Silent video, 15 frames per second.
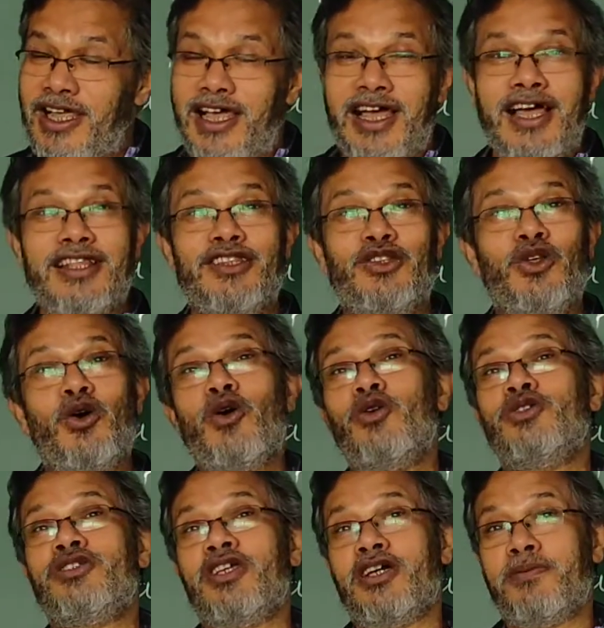and
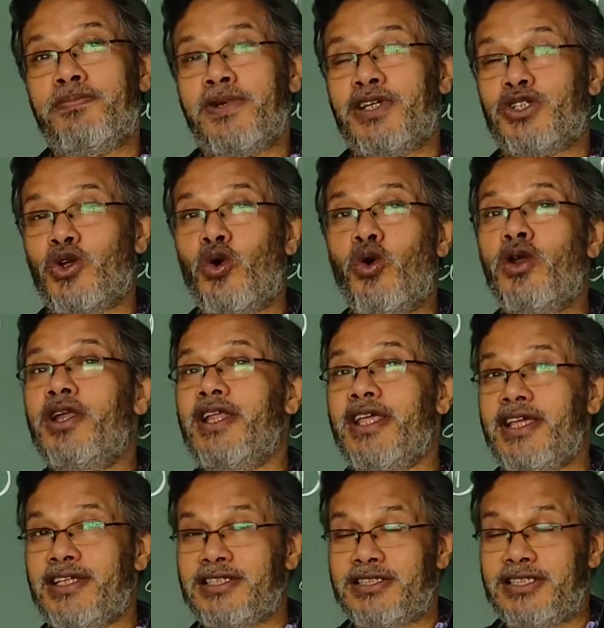those surplus
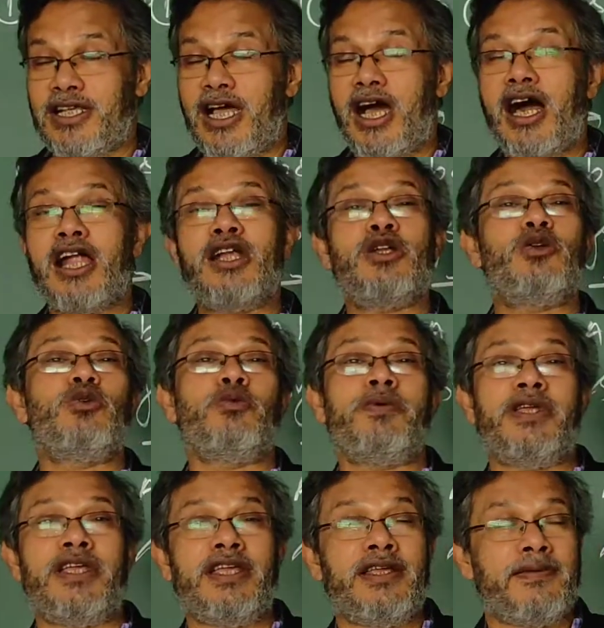holdings are to
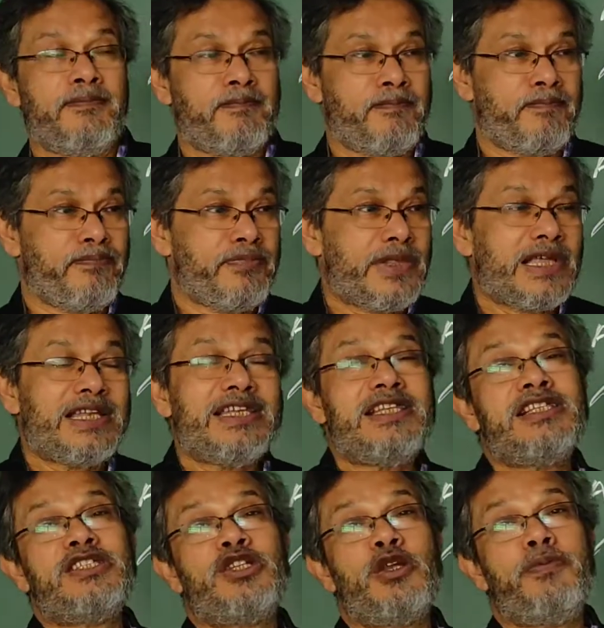be
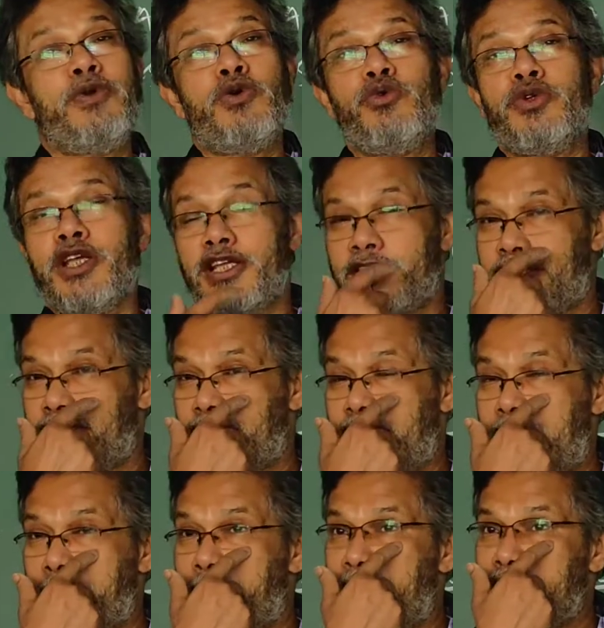distributed
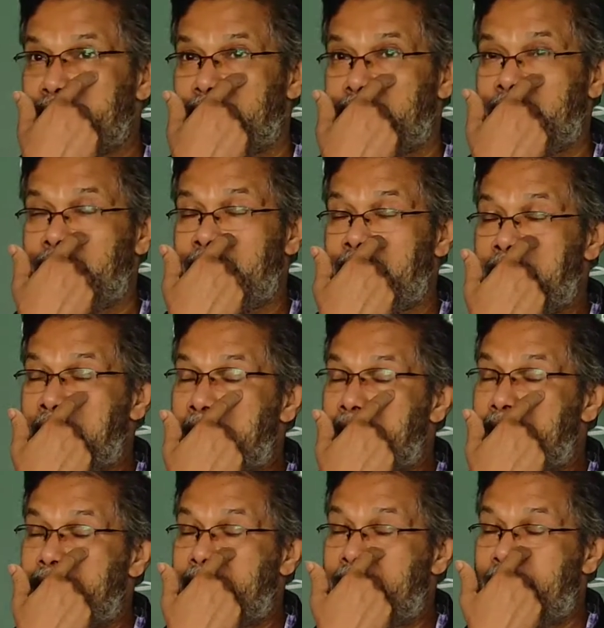among the
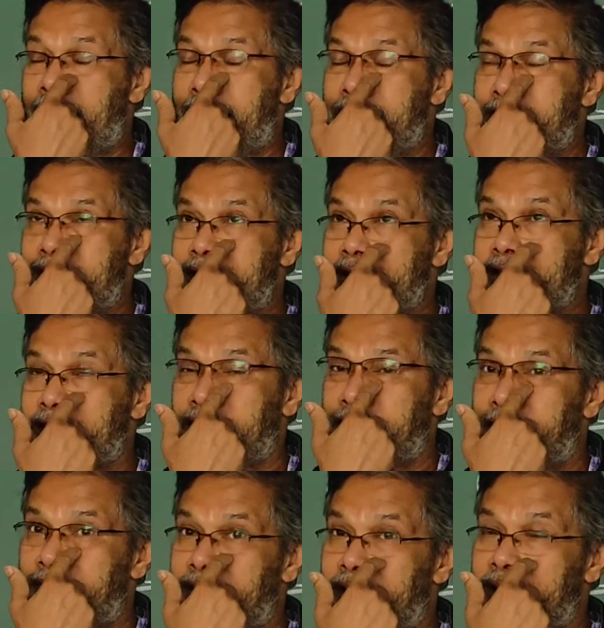landless
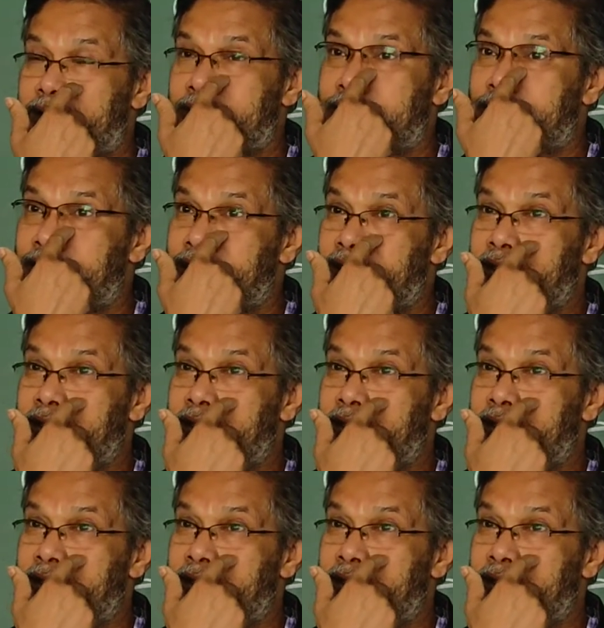laborers,